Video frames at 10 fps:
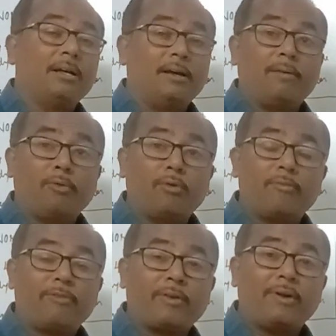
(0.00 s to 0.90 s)
more
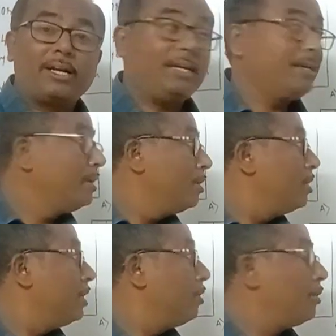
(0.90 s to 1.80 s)
frequently
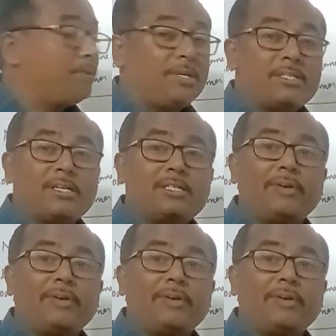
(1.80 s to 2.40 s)
in order to discuss